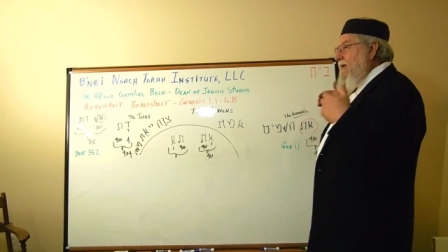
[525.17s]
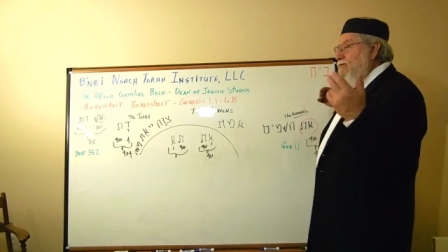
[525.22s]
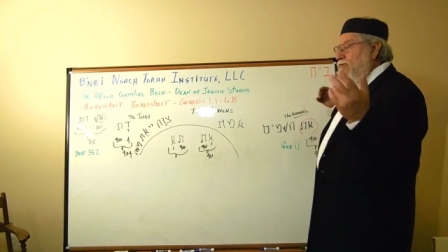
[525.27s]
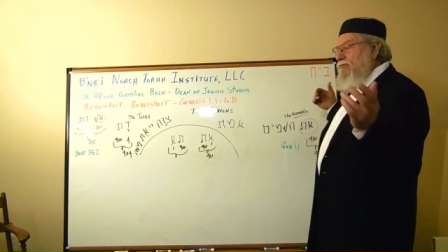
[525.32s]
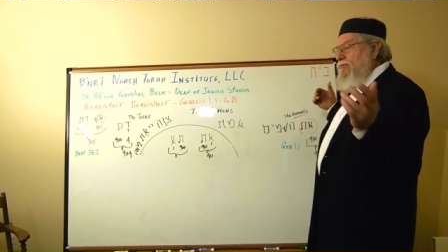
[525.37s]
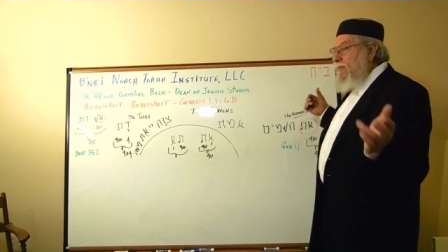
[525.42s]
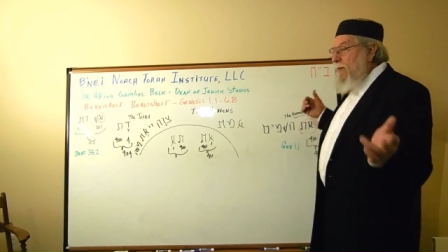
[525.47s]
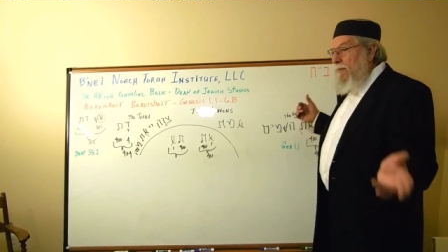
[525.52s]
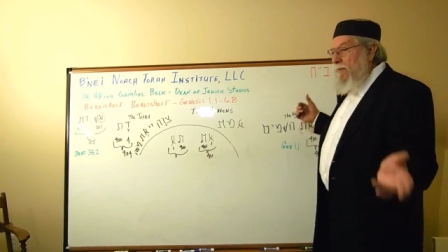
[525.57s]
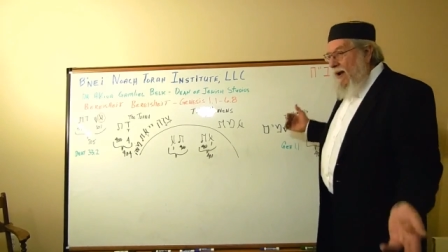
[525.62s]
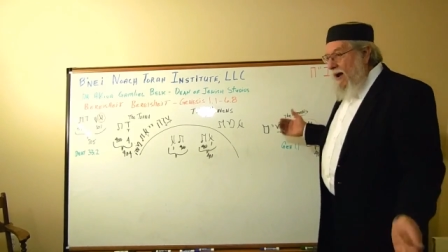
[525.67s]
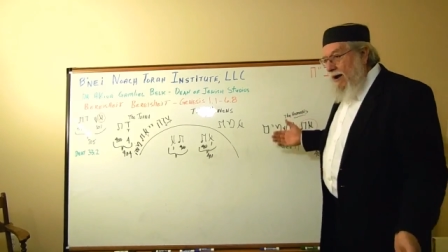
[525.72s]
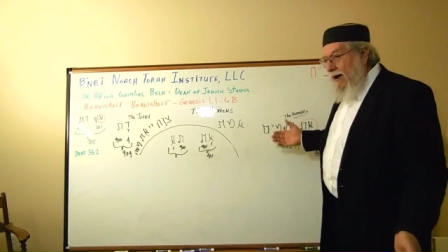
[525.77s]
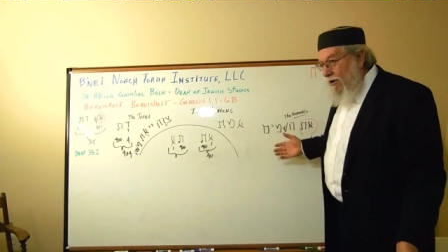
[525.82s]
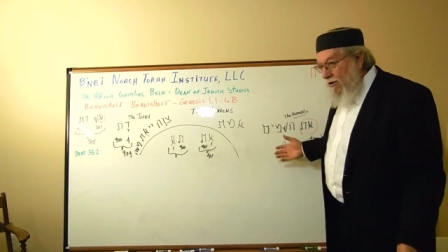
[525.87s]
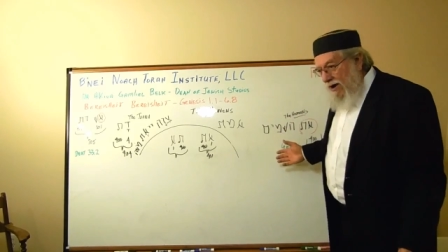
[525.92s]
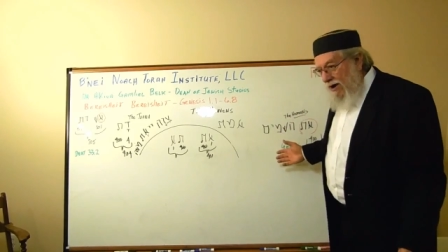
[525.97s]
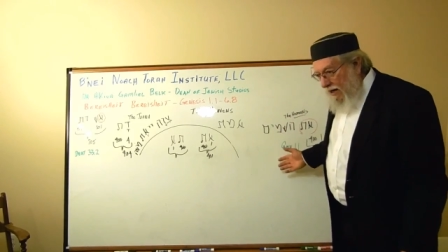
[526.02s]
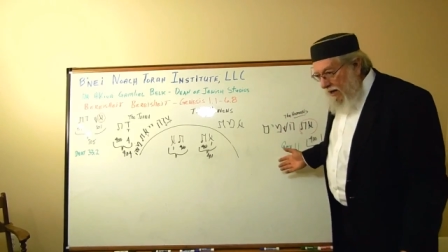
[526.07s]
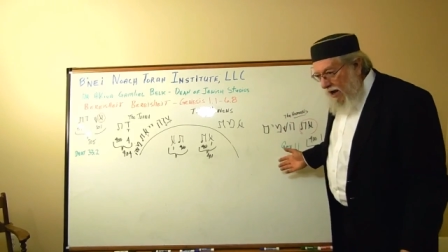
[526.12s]
place was
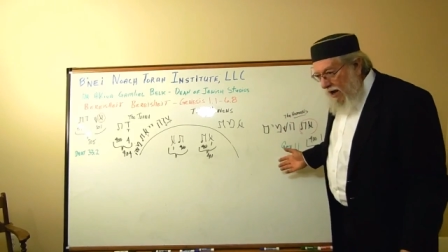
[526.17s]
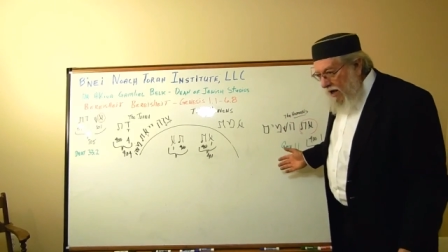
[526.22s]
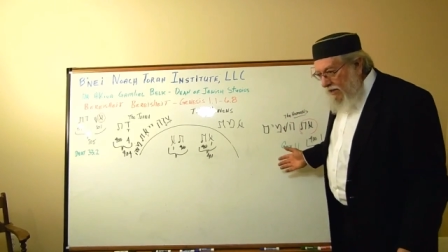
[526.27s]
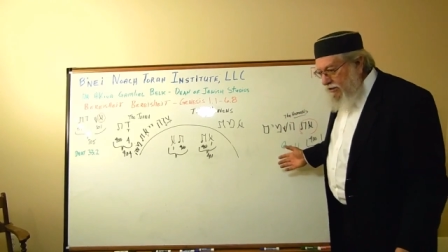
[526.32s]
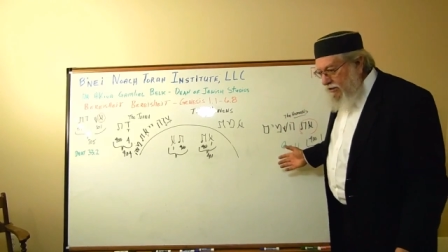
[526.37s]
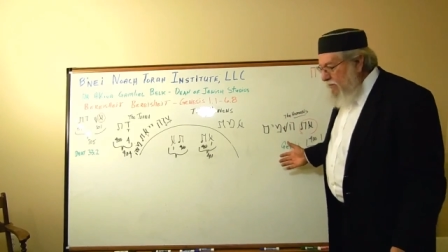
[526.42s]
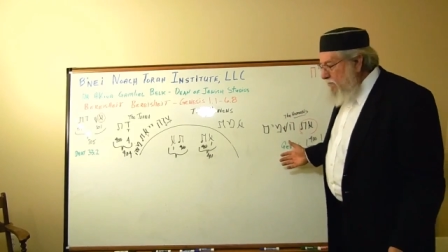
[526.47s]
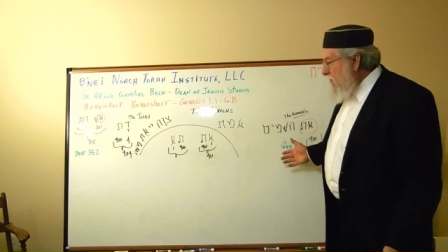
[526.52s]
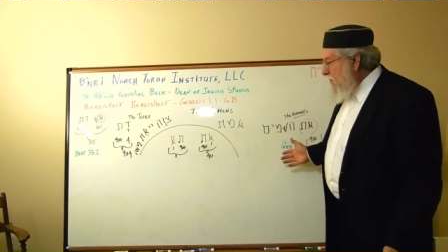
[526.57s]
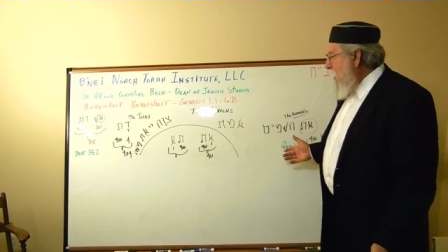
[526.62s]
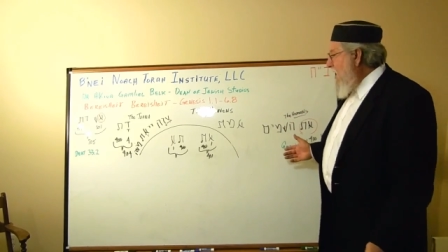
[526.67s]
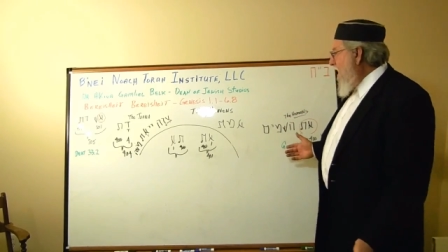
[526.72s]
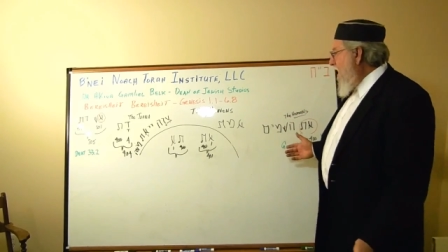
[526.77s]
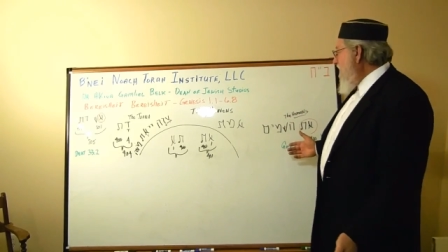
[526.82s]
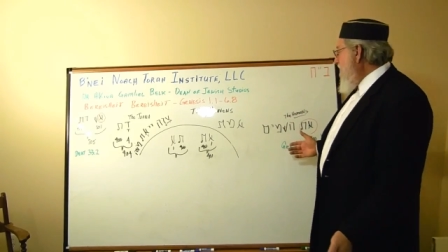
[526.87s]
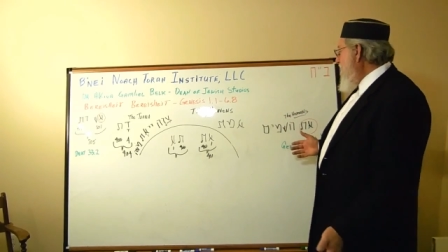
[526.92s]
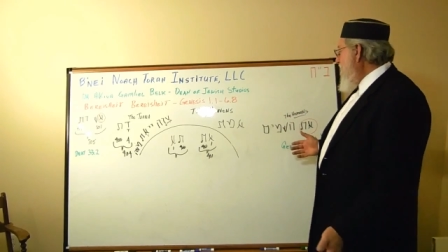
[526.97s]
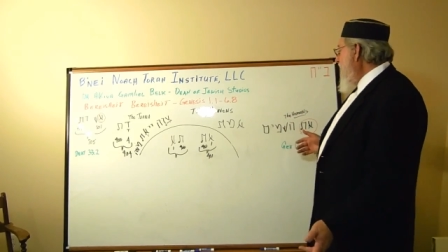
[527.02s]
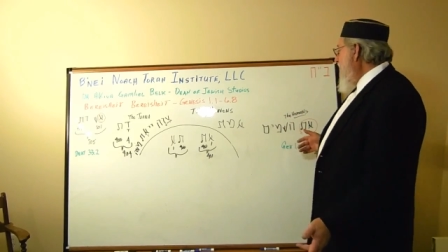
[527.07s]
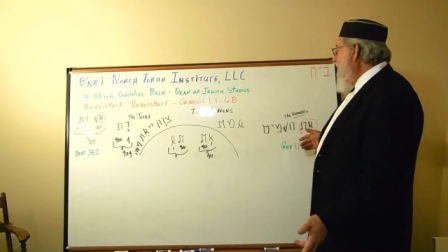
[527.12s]
prepared at
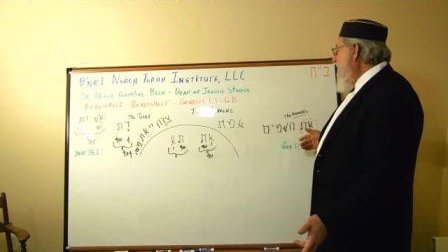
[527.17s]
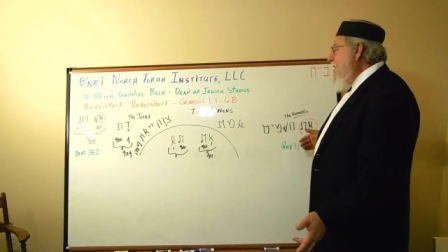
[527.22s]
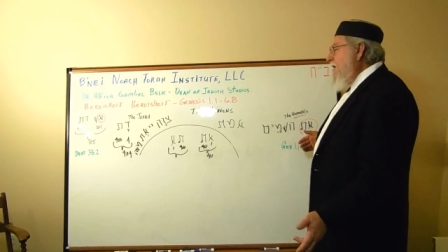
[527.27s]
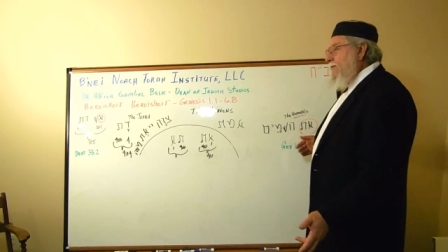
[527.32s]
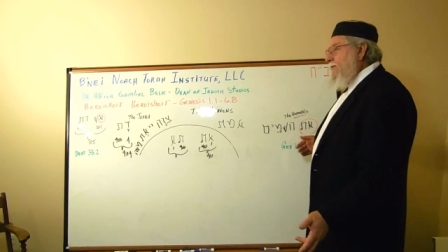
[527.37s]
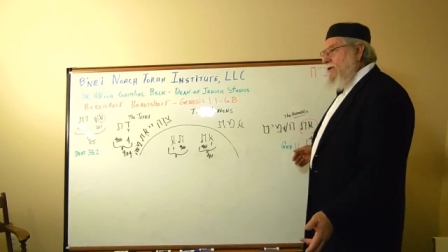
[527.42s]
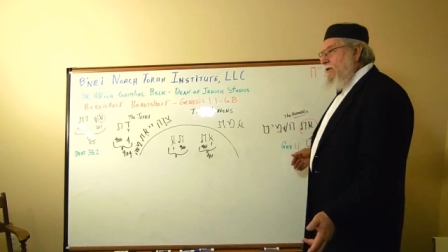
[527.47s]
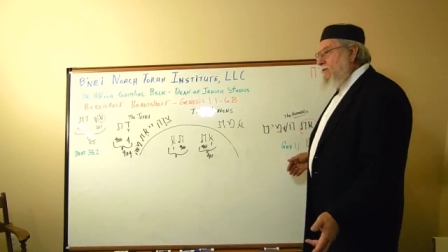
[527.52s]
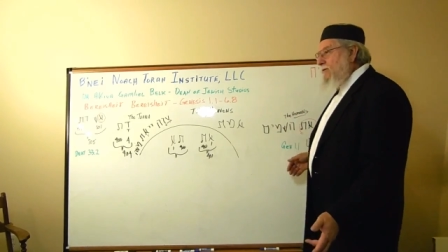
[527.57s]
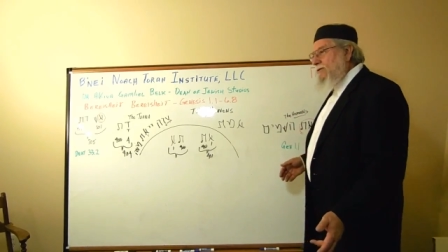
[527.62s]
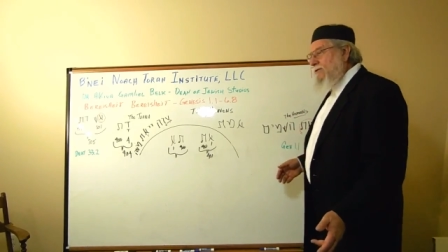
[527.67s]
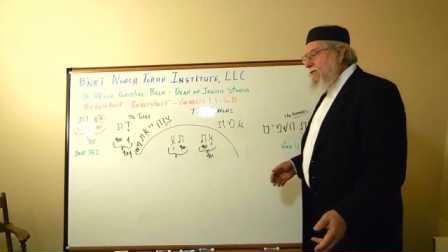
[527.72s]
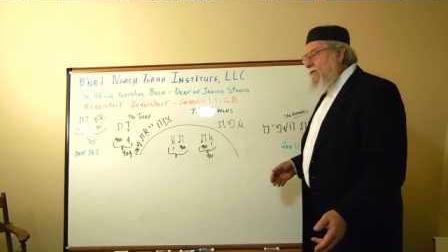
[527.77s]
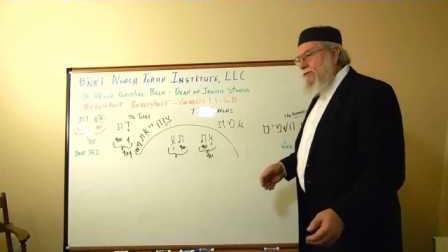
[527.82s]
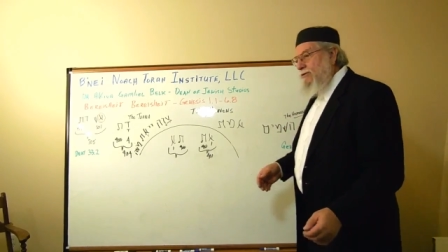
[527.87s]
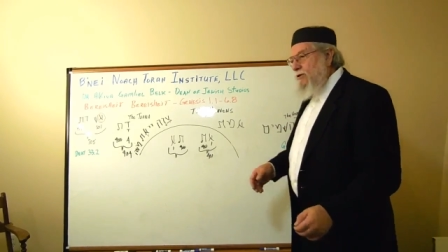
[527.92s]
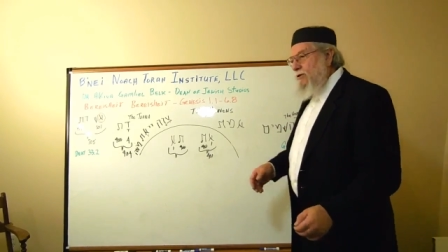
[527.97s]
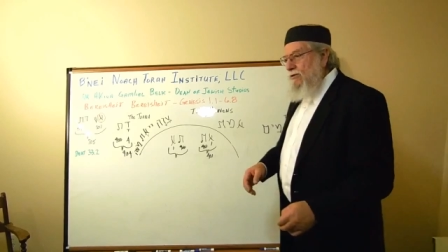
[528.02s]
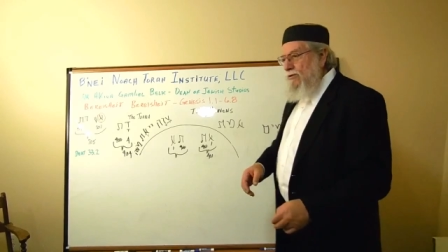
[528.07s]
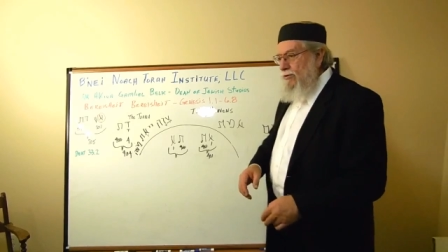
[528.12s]
HaShamayim.
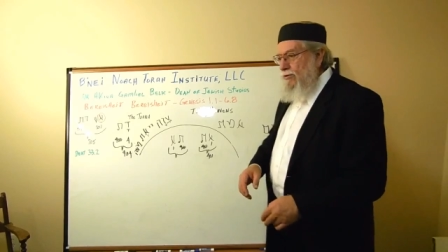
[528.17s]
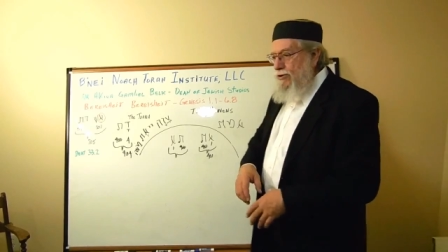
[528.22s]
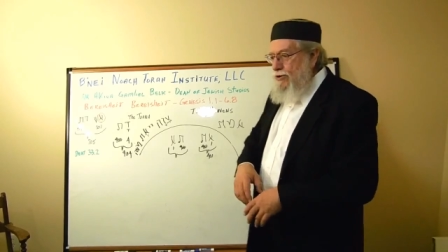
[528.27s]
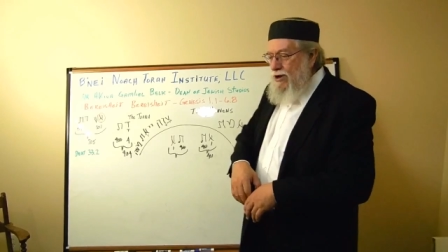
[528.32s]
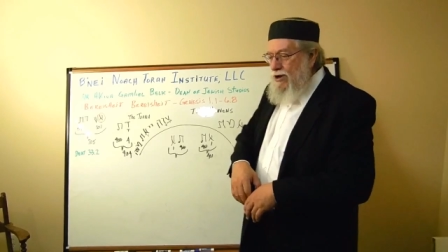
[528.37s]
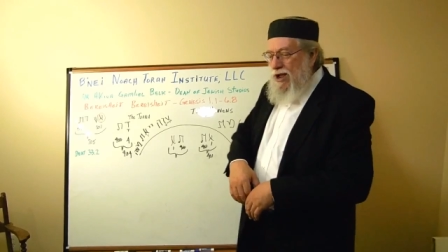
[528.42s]
There's